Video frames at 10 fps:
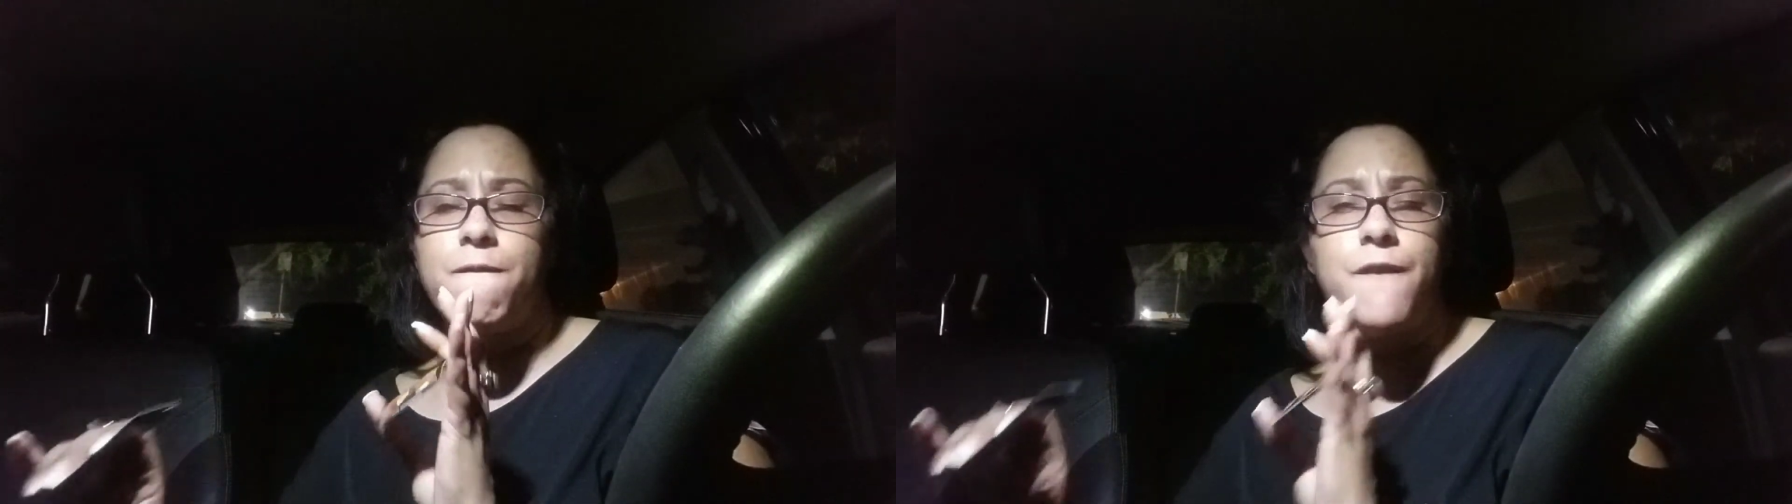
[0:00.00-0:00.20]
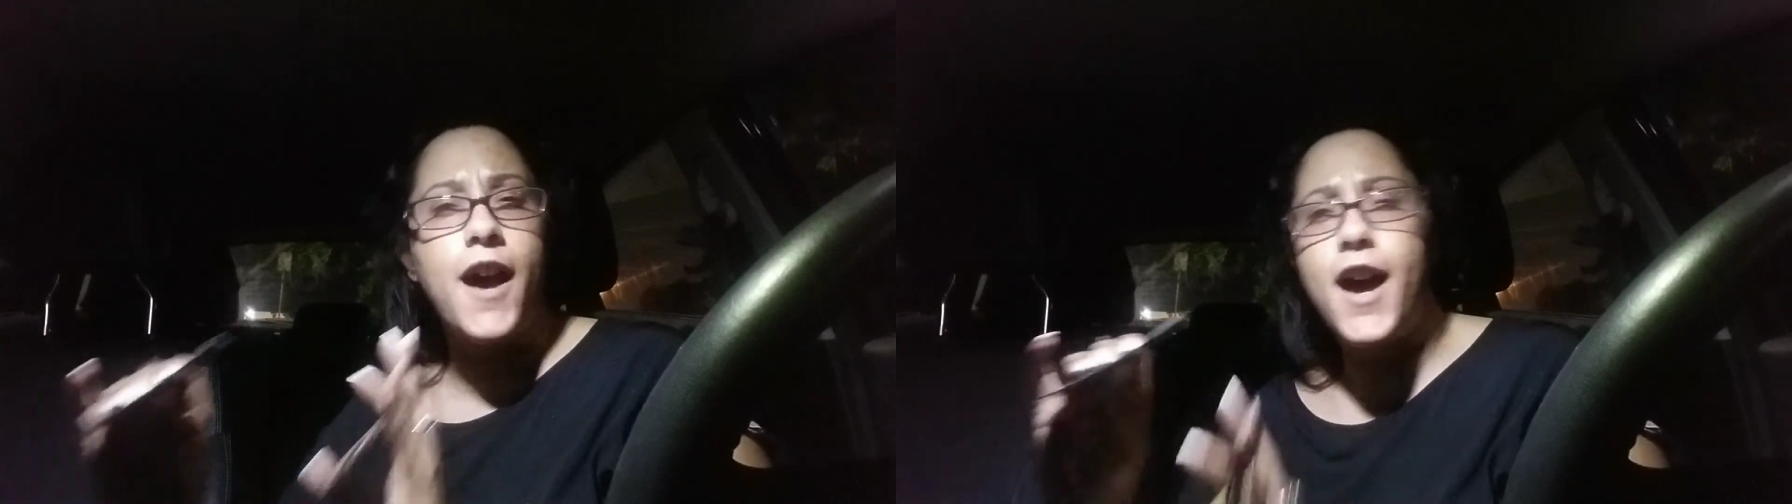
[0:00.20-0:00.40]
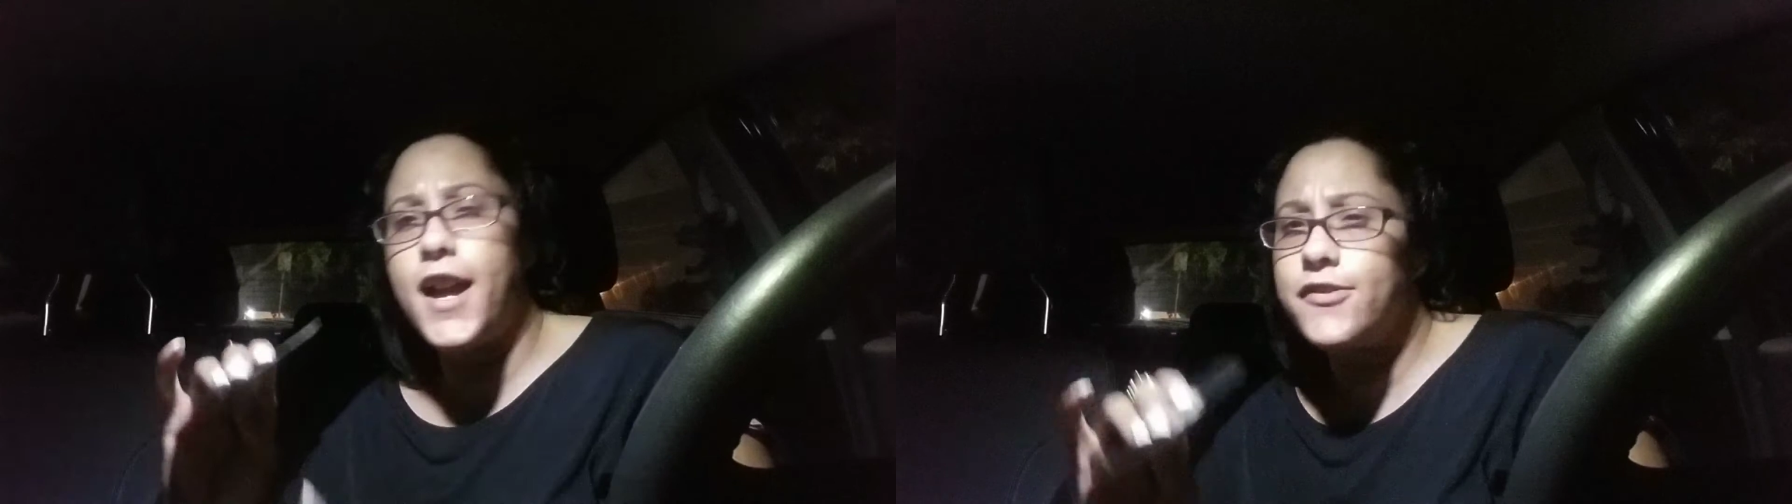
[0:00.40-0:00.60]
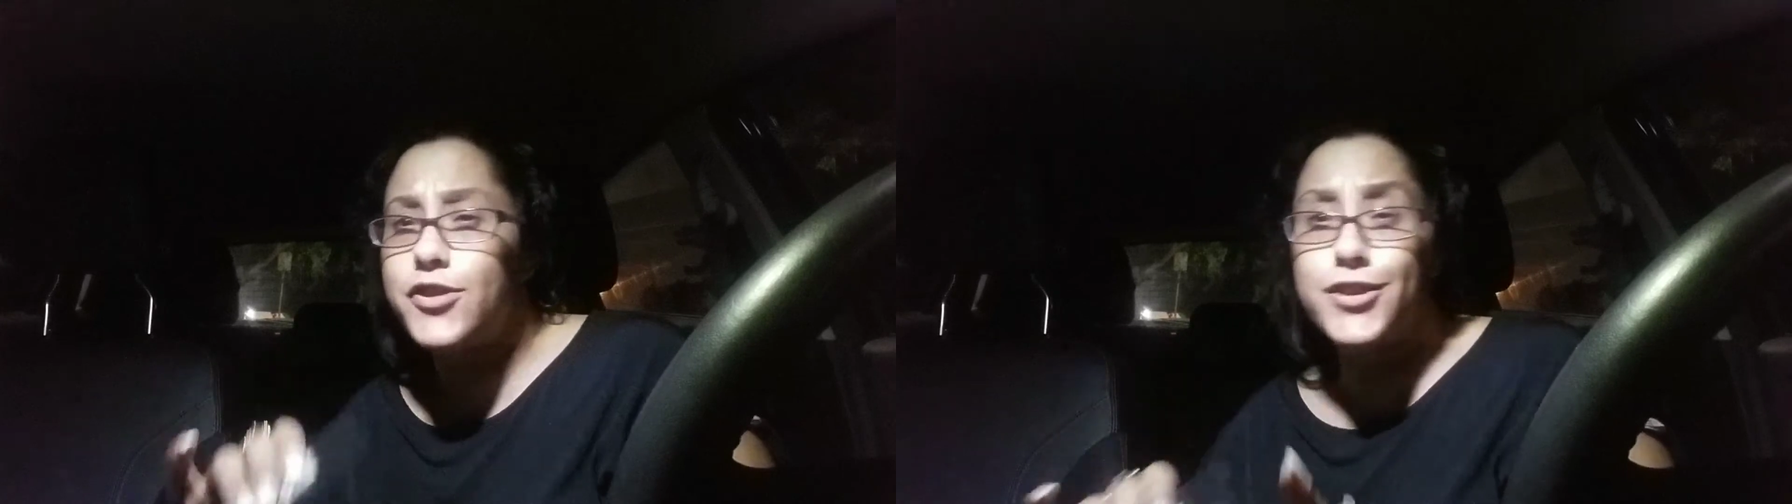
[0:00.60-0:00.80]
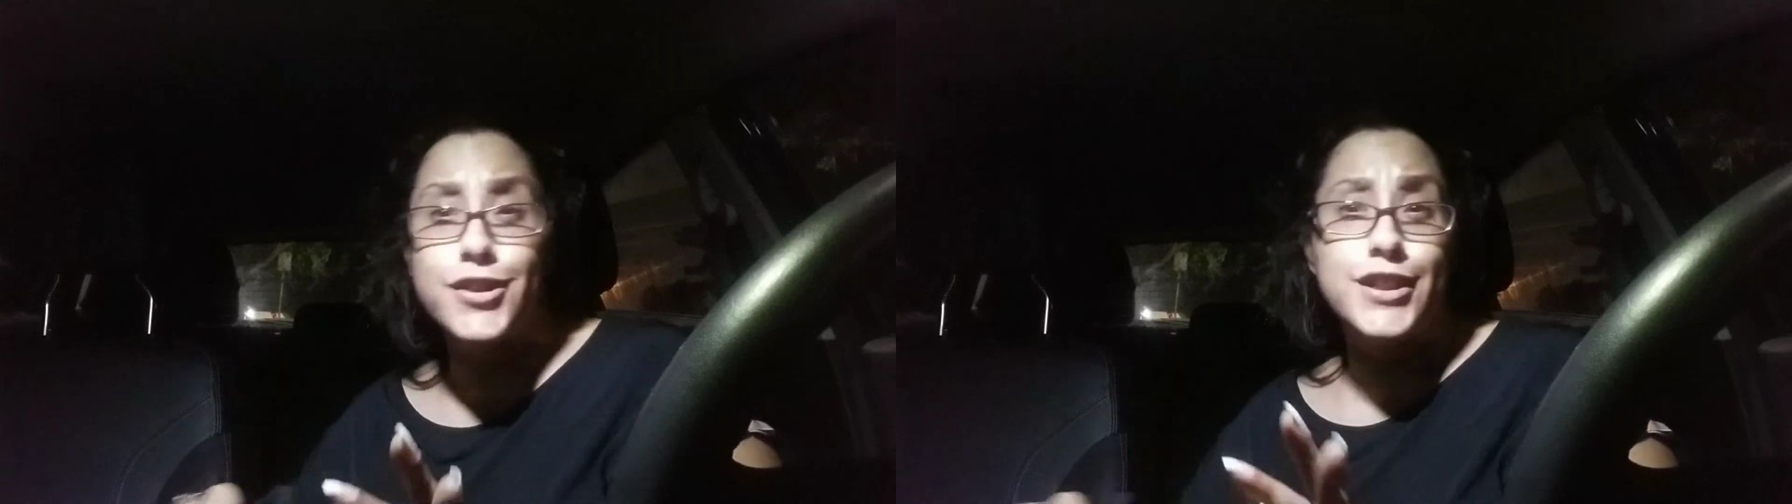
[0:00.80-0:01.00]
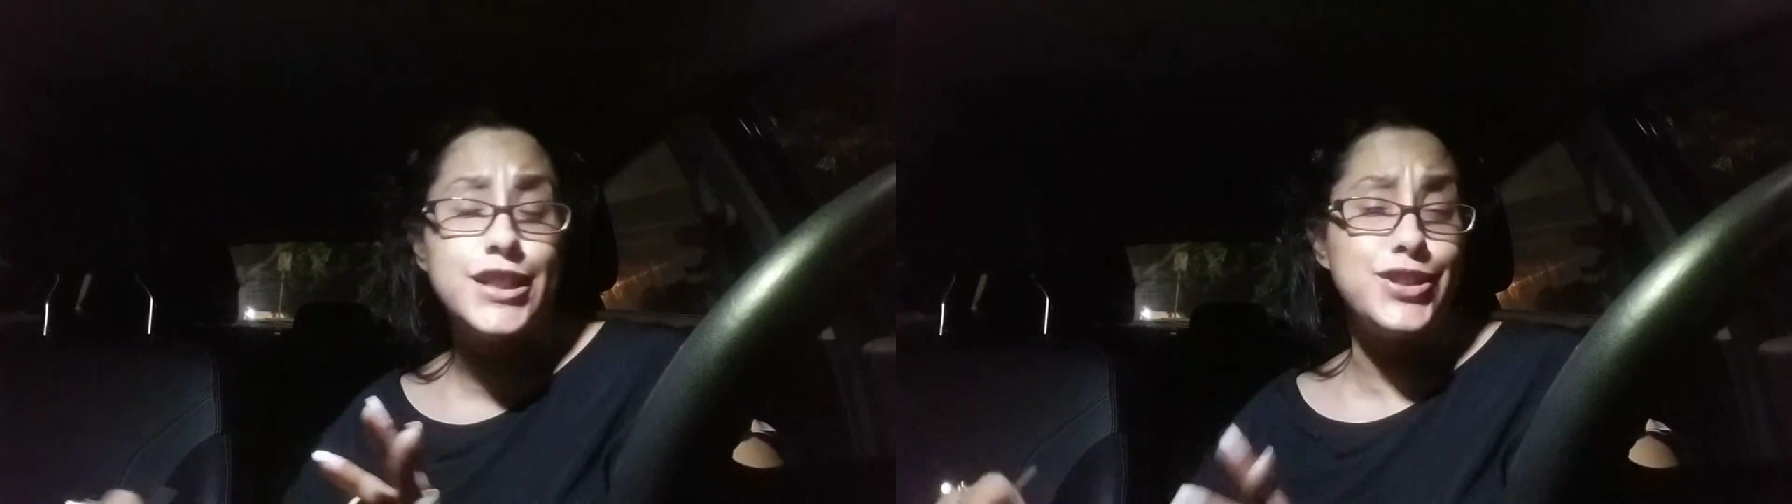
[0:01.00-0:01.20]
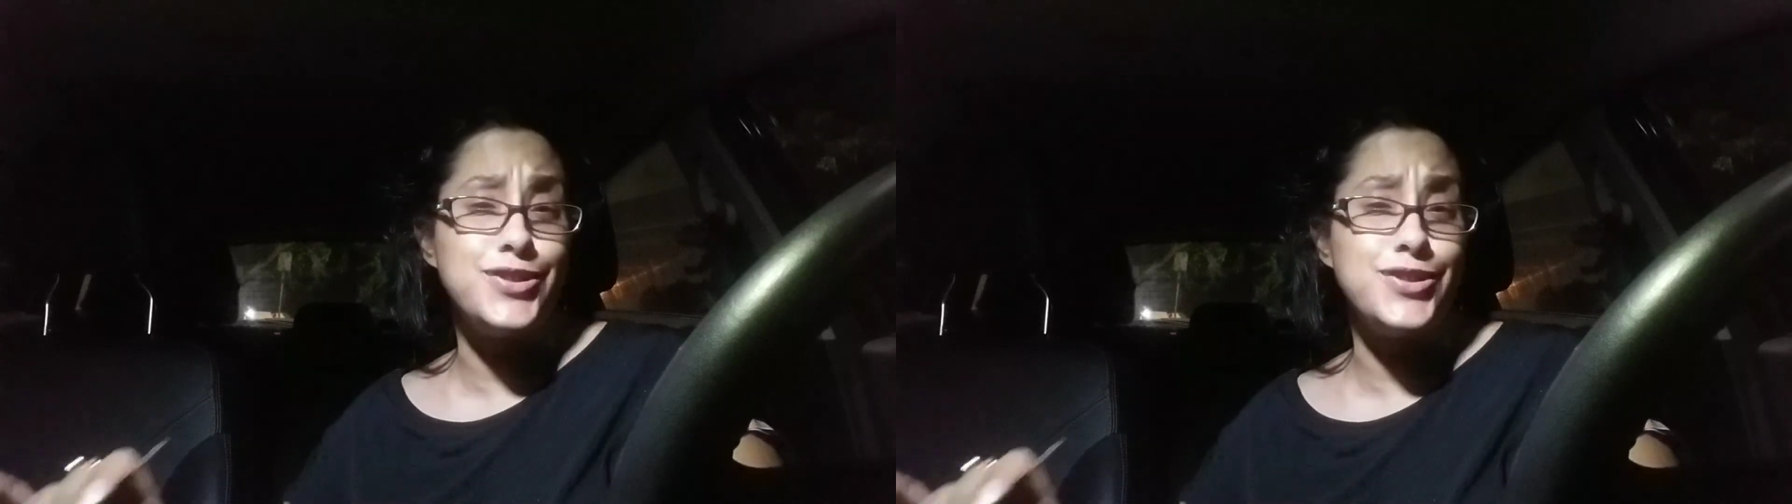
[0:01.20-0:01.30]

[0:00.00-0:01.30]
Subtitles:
5:30